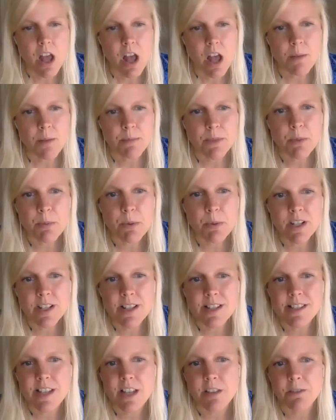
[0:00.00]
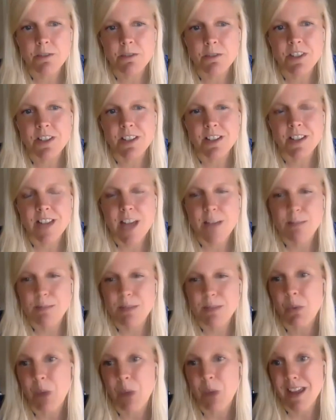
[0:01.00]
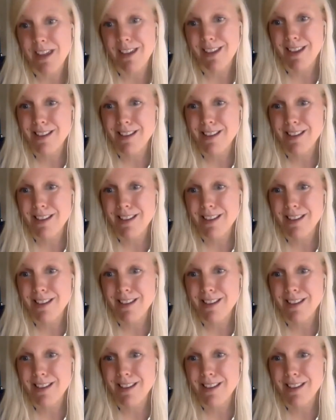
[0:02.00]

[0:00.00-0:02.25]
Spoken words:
The book itself kept me awake